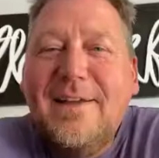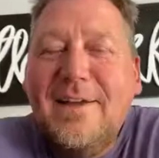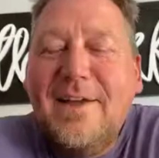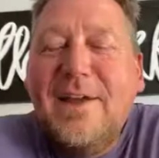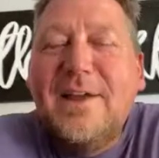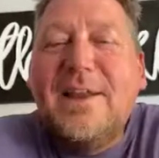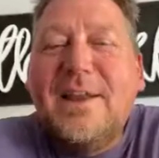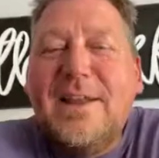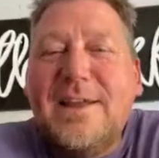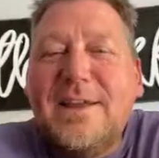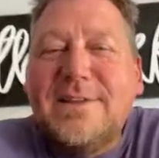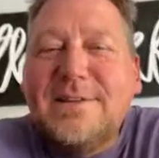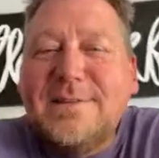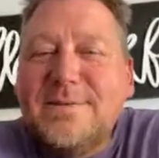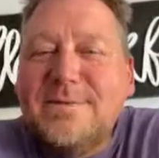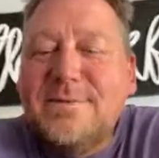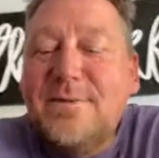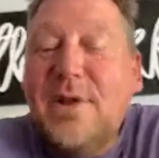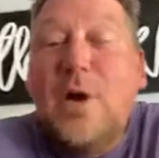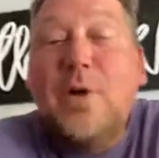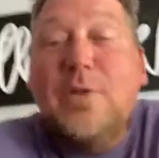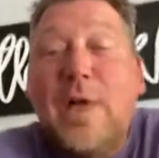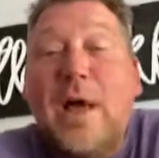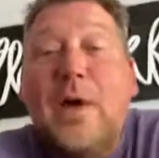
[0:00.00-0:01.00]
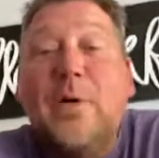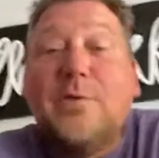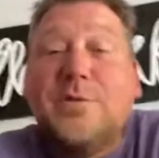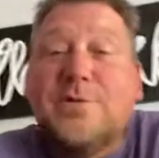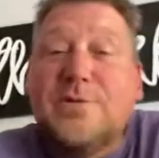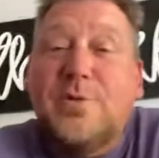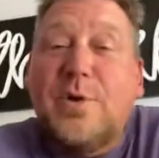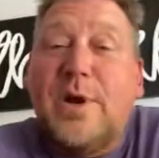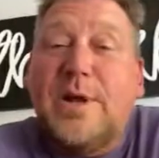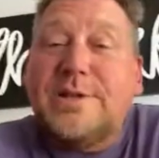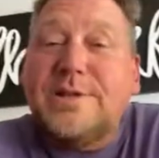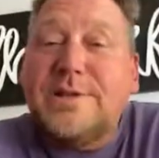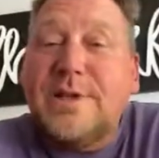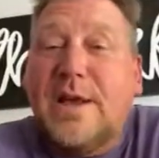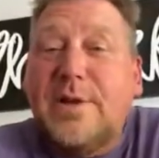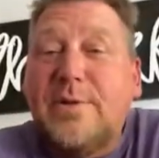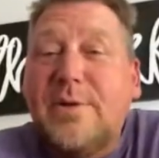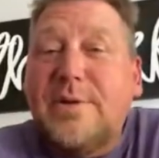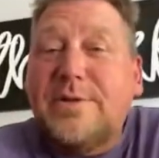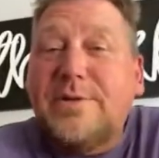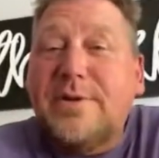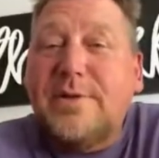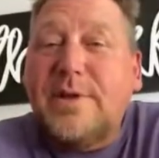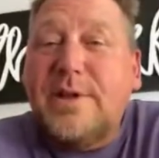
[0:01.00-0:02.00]
it is. No, that was the right side
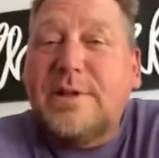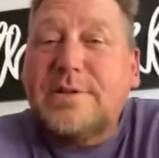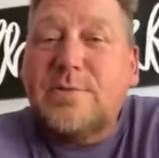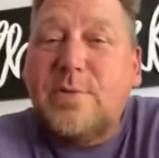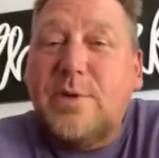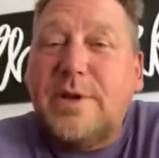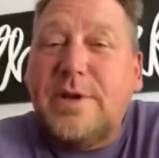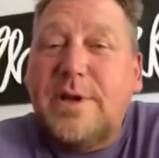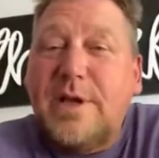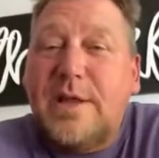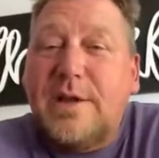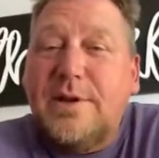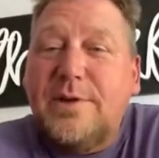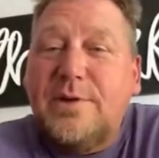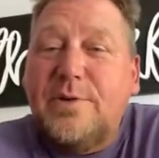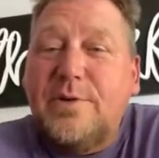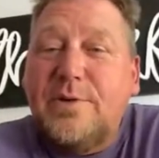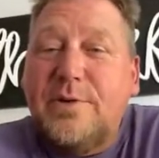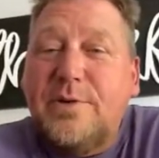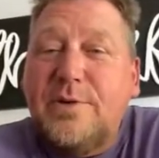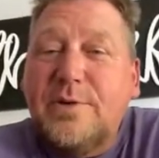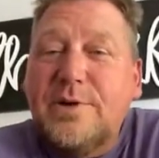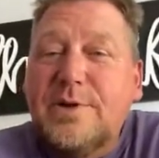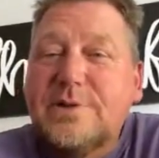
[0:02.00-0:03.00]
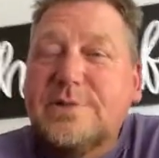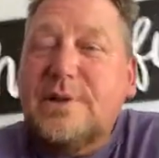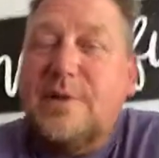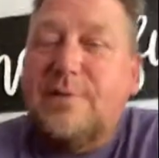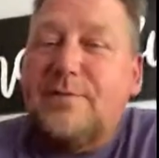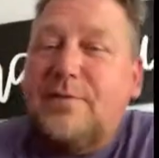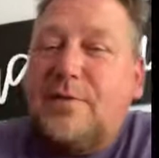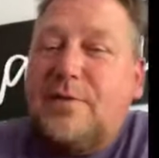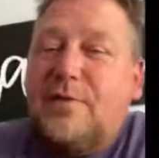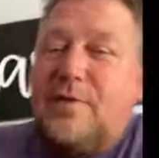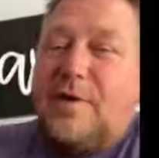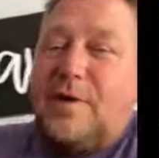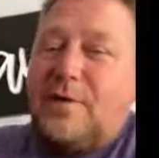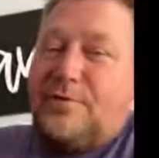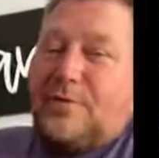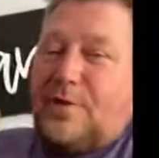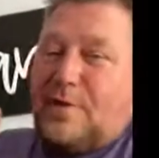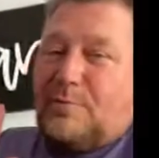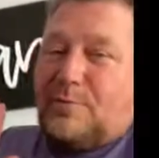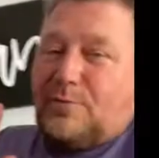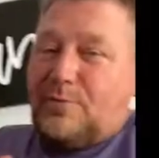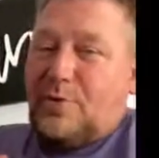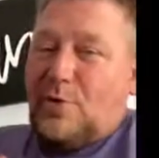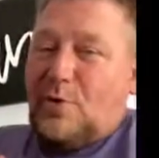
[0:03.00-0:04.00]
right there. That's the way you got to do it. Because if, if,
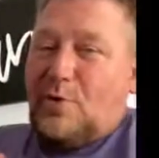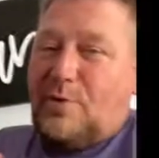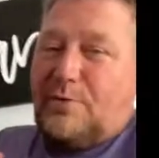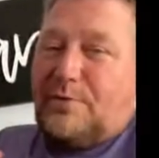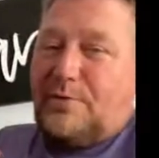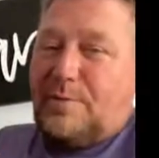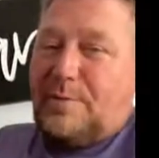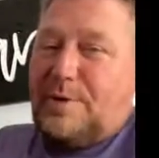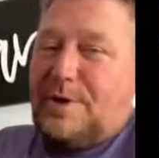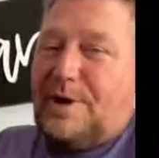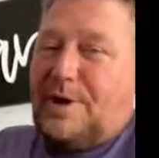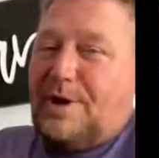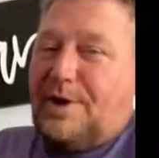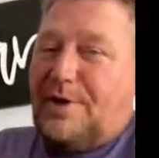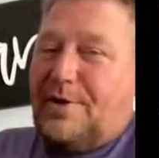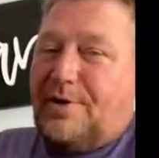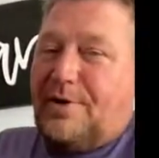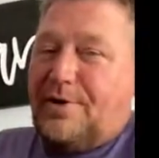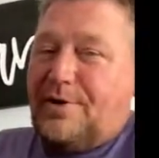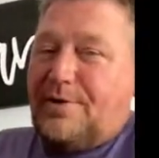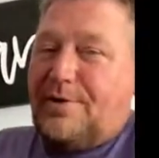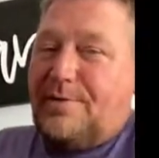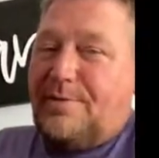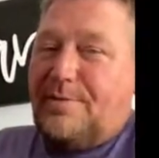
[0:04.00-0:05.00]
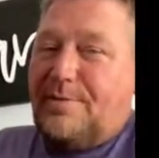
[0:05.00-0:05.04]
I'm throwing from here,